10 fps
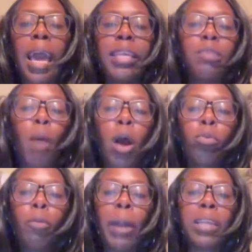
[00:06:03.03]
A small
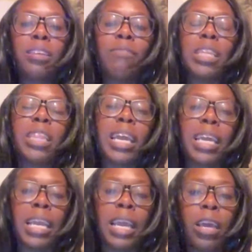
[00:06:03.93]
group activity that
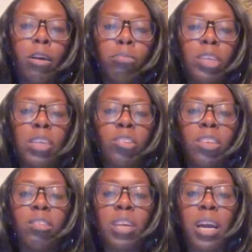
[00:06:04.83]
can help teach
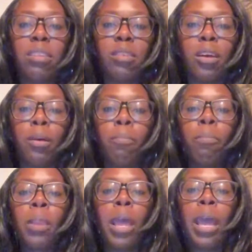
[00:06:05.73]
this concept
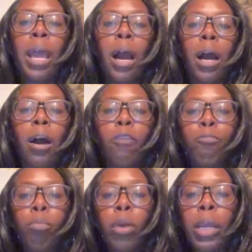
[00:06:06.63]

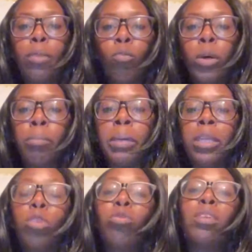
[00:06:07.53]
of print would be
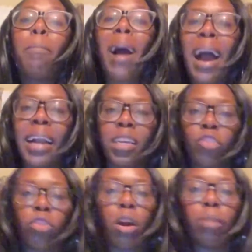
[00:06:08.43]
using a
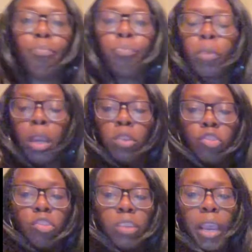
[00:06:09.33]
pocket chart.
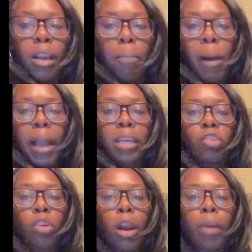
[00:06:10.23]
Just take a pocket
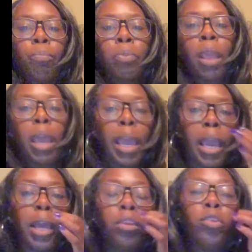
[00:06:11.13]
chart
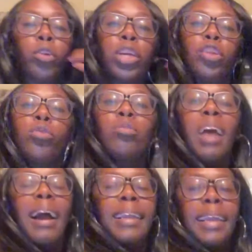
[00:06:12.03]
and you can use
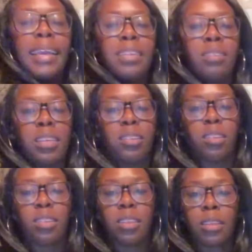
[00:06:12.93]
I can
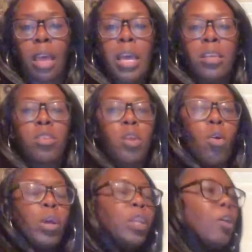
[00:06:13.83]
sentences.
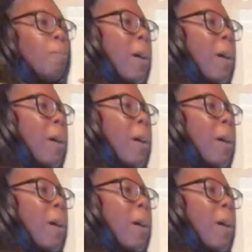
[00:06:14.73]
So in your